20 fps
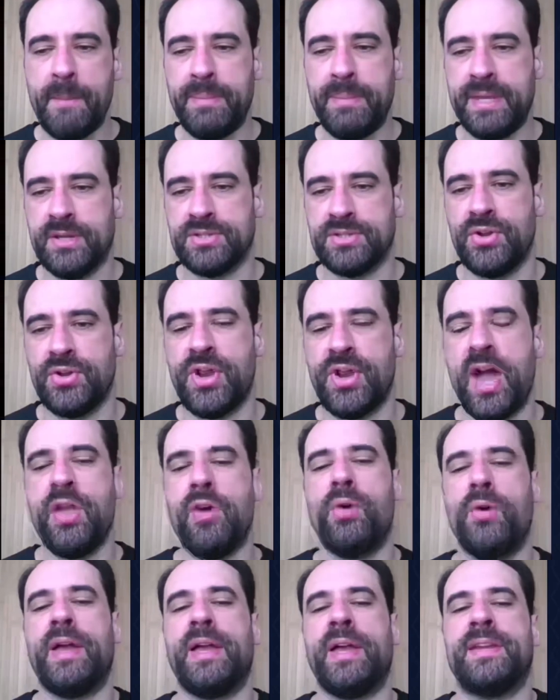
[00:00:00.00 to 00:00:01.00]
Because on
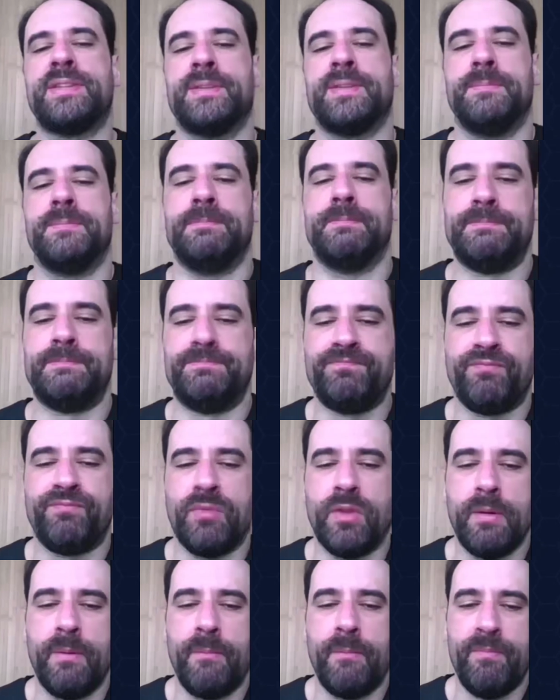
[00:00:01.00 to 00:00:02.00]
iOS,
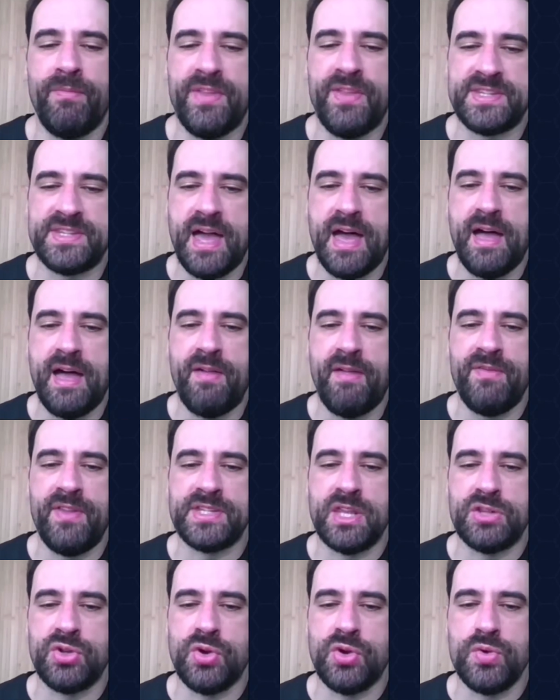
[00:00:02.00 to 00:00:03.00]
there's a
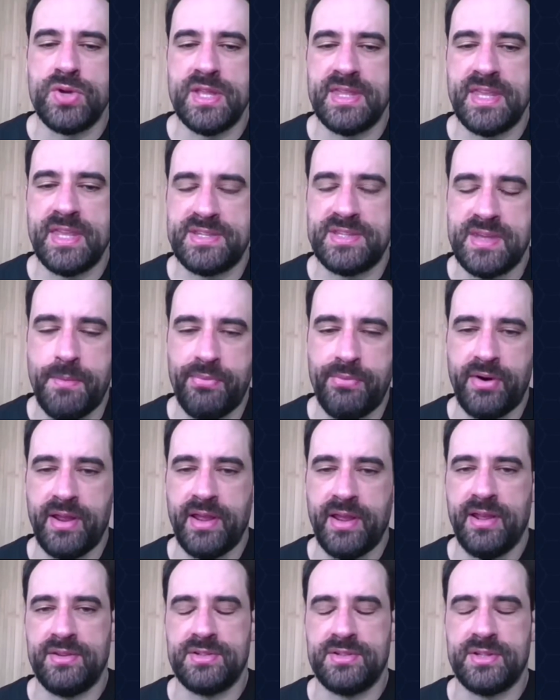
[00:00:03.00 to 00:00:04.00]
token that
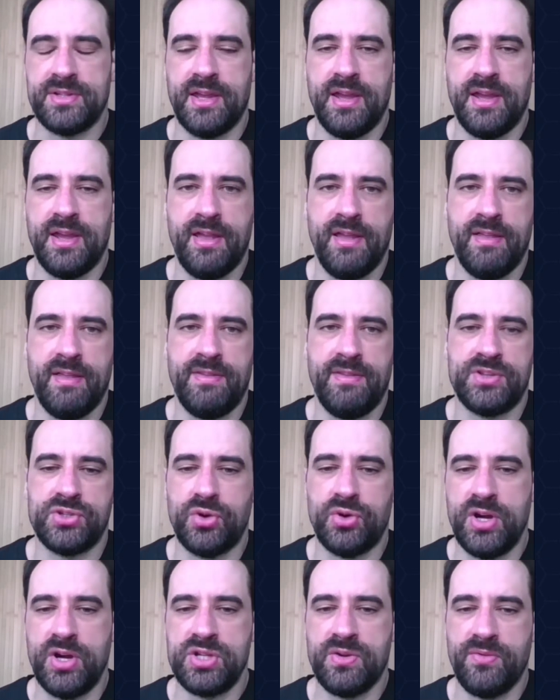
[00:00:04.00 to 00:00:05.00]
separates the
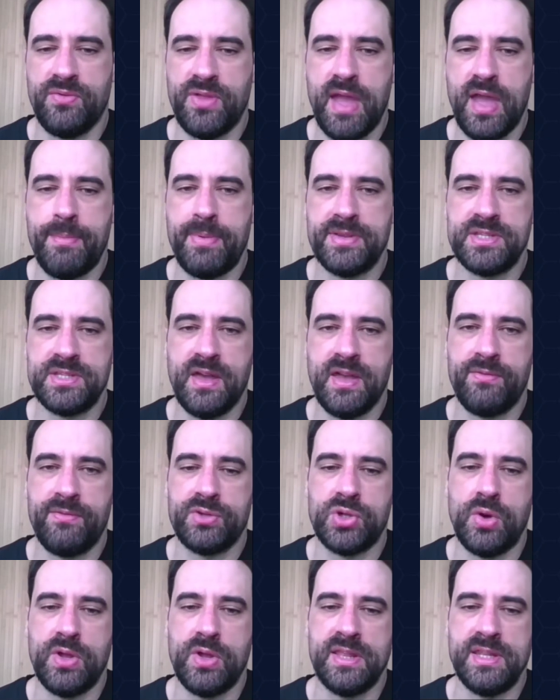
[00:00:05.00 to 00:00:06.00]
storage of the app and stuff.
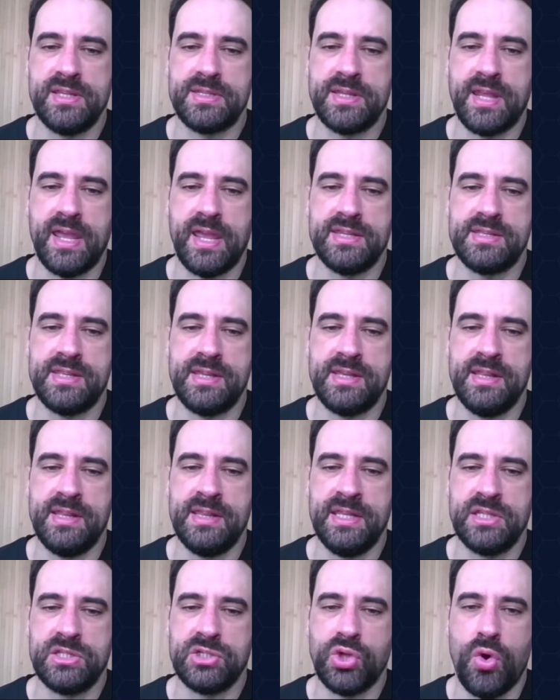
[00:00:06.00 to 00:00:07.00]
So in this case,
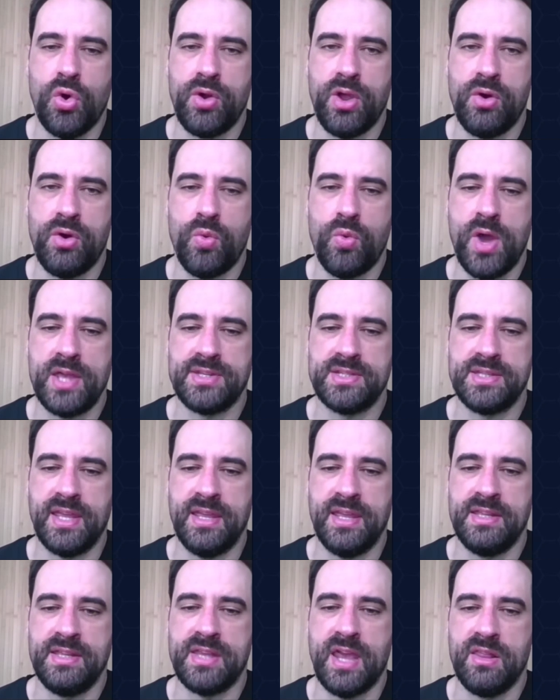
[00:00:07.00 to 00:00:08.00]
this token was
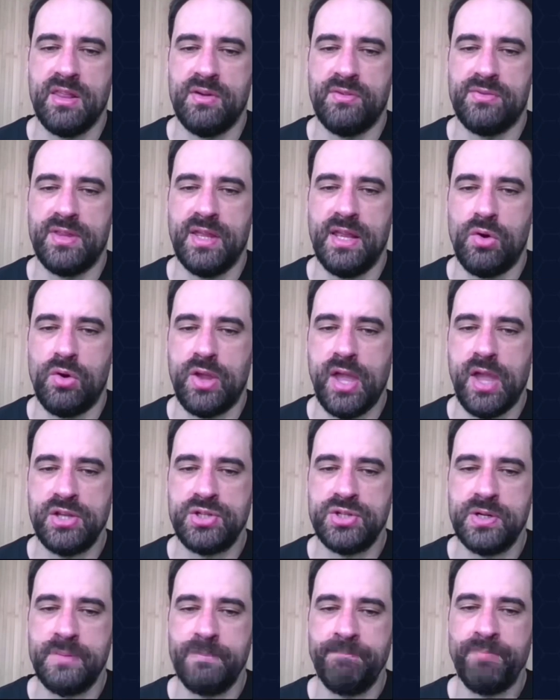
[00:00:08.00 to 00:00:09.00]
inside of the
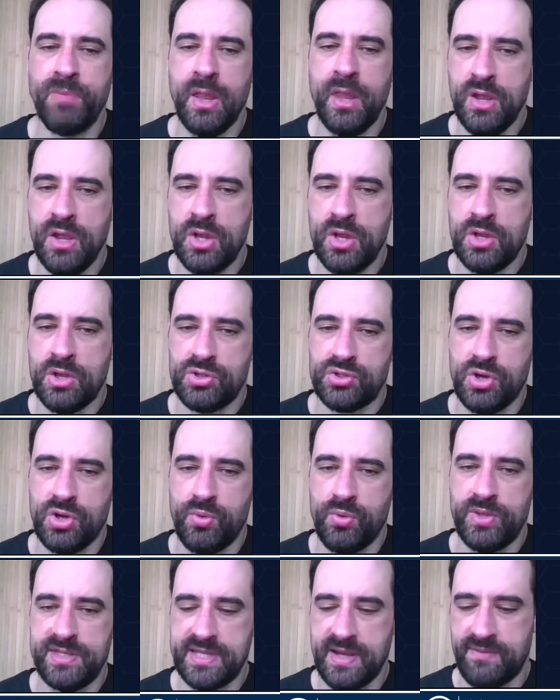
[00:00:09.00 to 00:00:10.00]
location. So
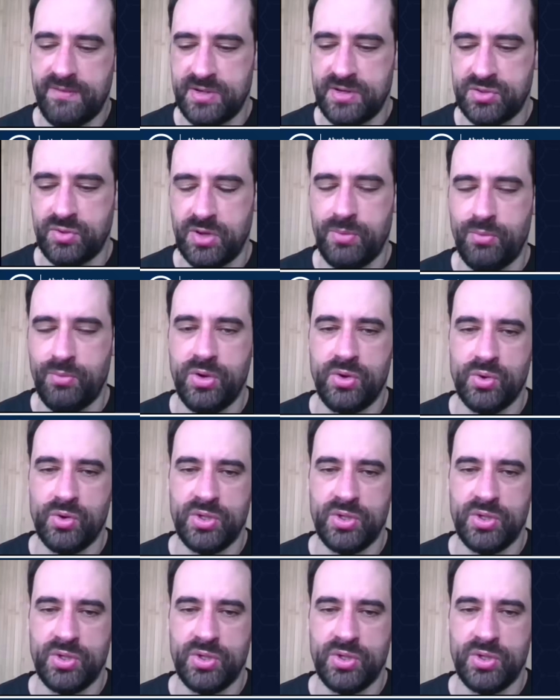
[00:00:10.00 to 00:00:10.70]
with JavaScript, we